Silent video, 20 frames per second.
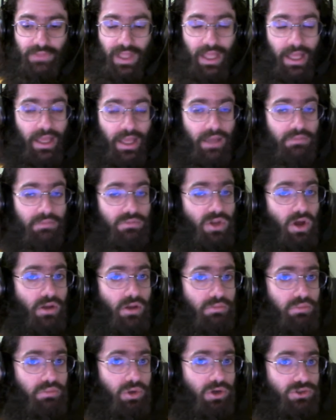not
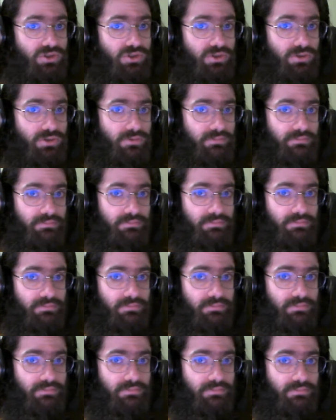partial
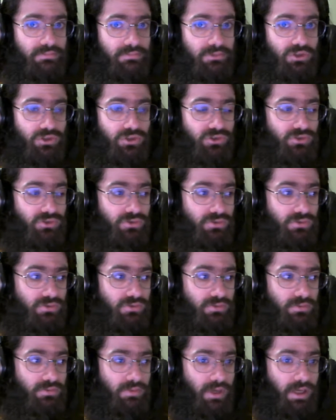
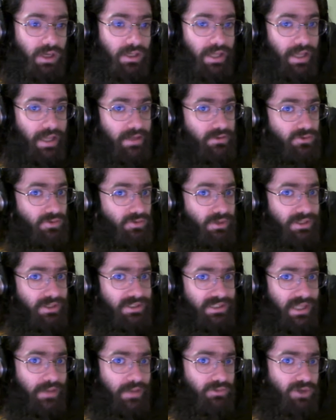to an 820
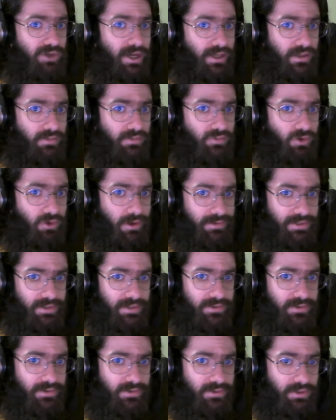Snapdragon
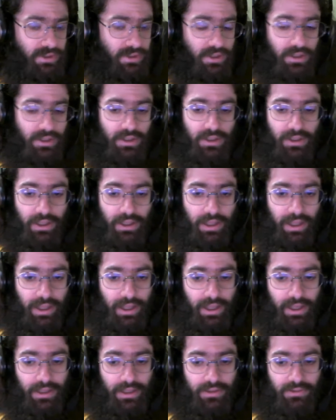processor
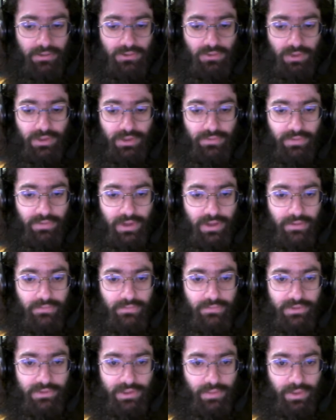and a 25
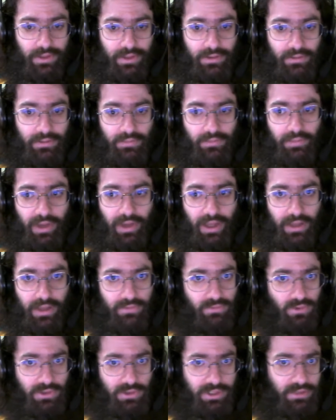something by
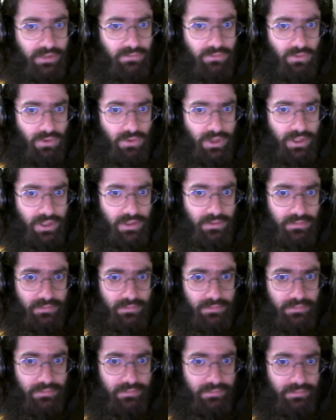1440
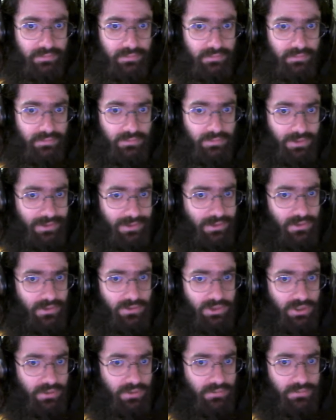
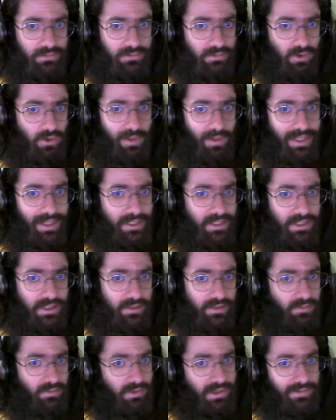resolution,
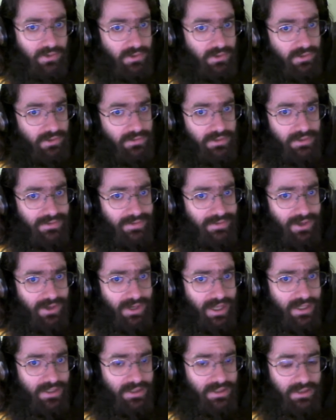OLED, whatever. It's very
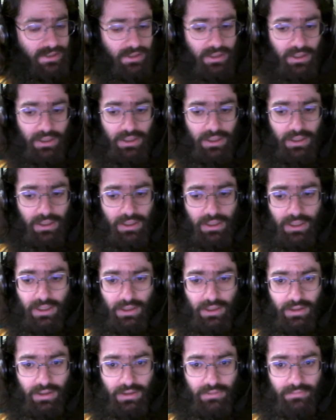nice.
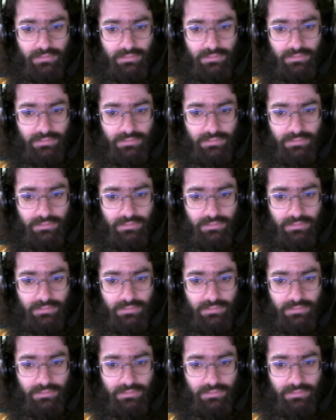The